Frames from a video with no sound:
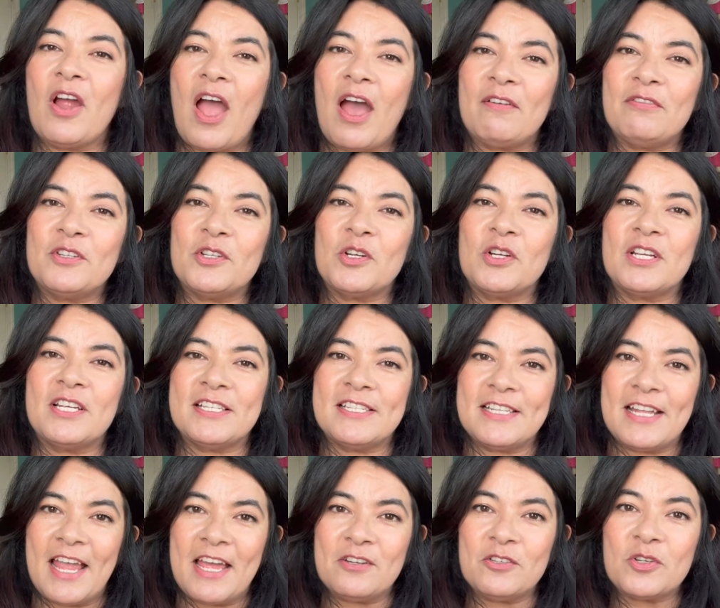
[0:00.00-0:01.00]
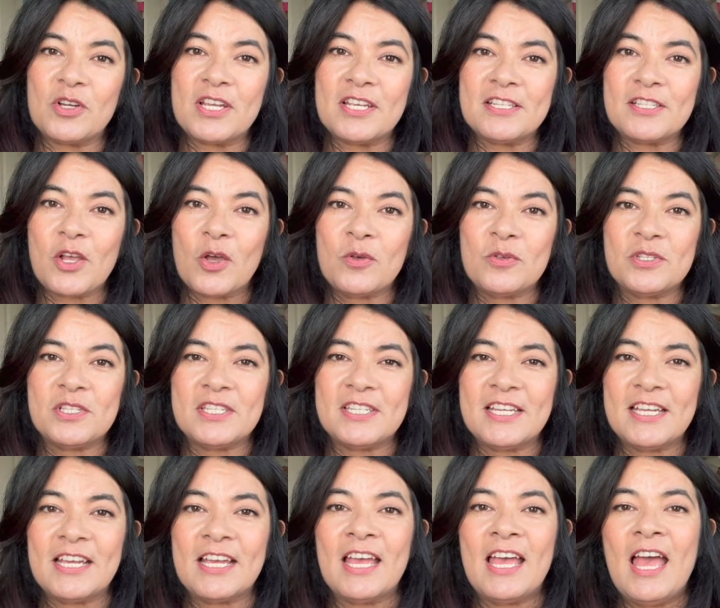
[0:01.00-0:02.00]
After Cassandra is
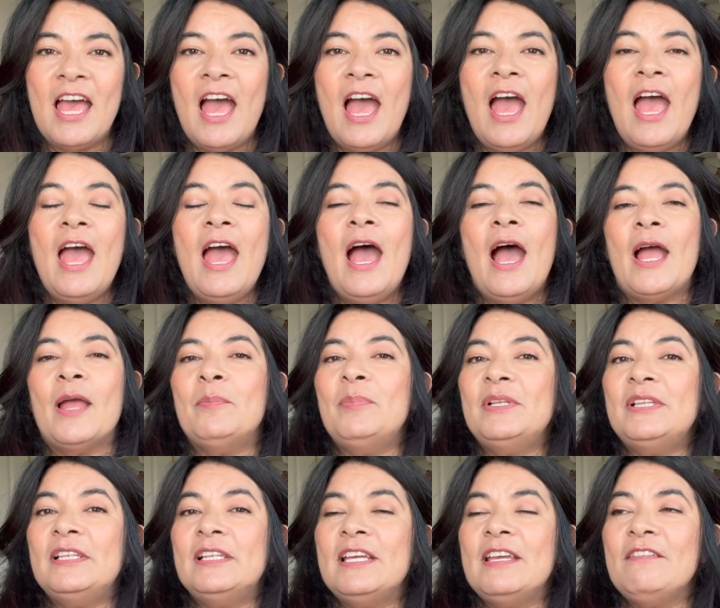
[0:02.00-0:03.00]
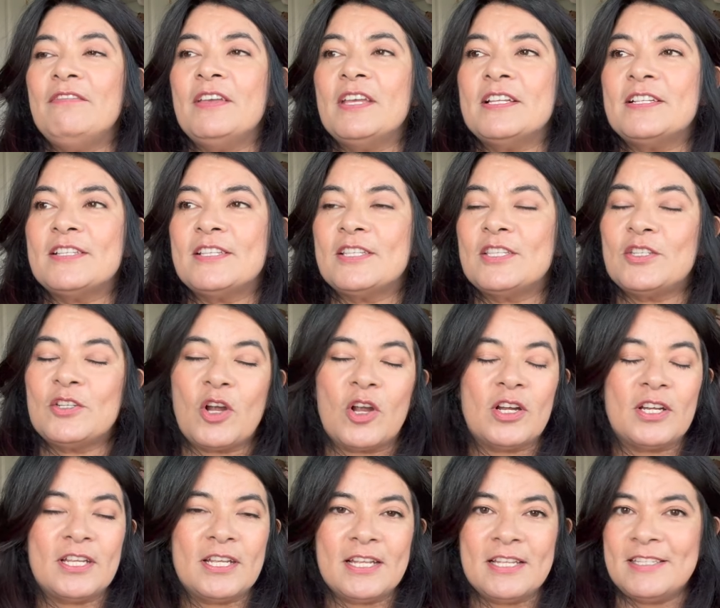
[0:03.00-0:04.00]
hosting. I believe it
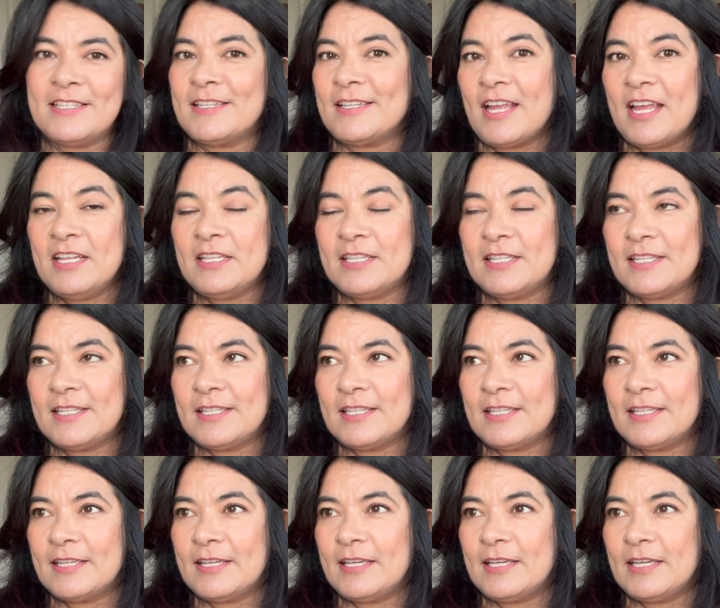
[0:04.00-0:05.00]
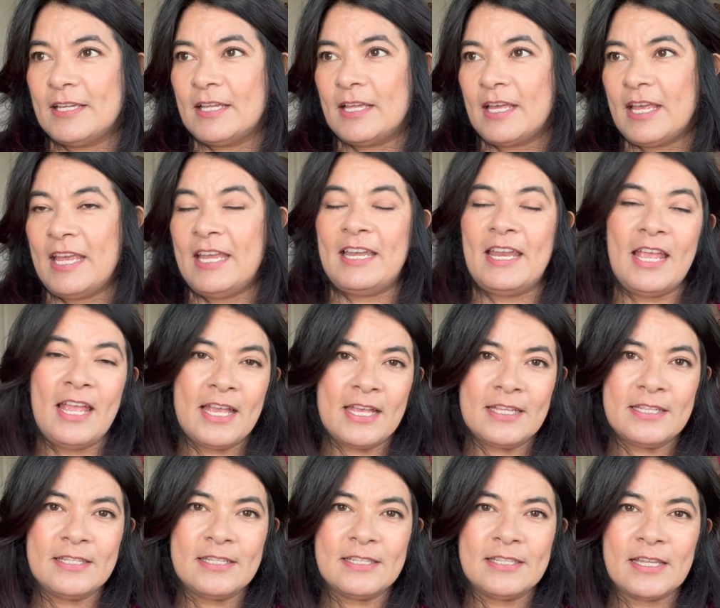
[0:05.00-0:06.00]
started, it
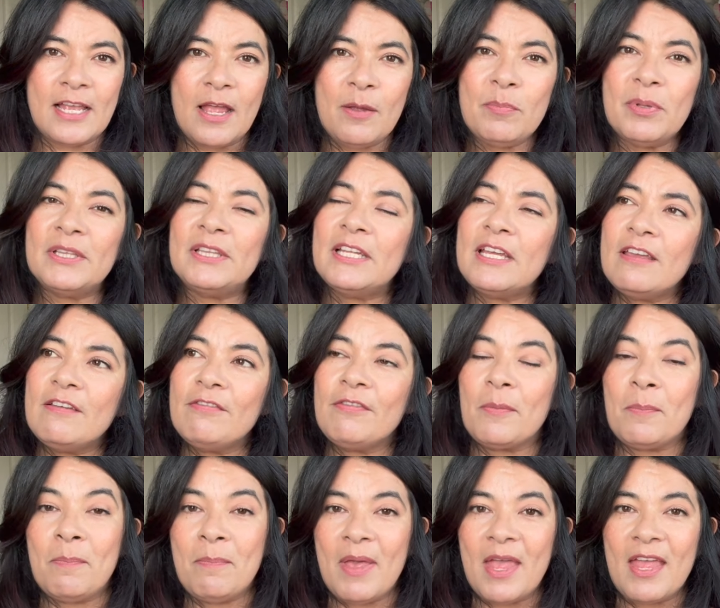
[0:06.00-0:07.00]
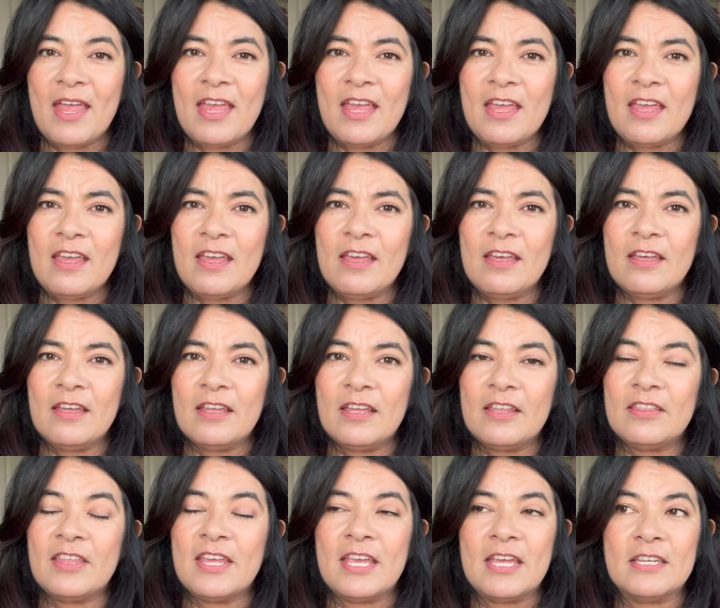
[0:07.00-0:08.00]
ends, I believe, May,
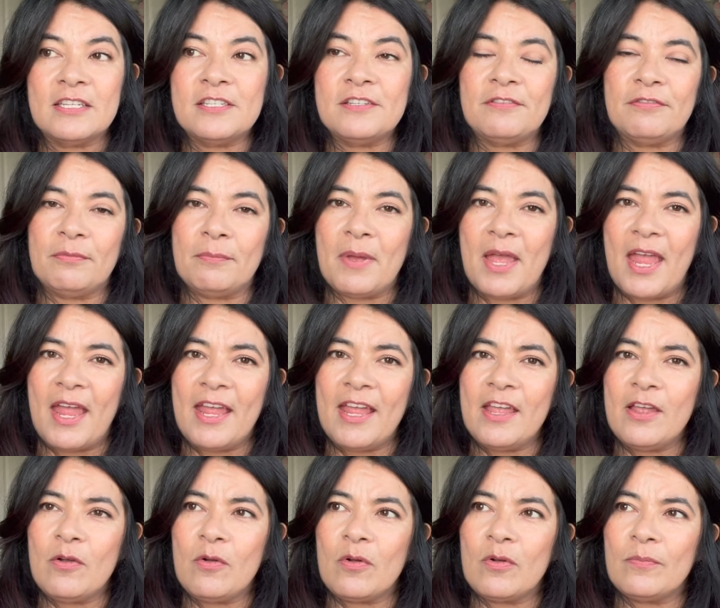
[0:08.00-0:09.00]
the end of May.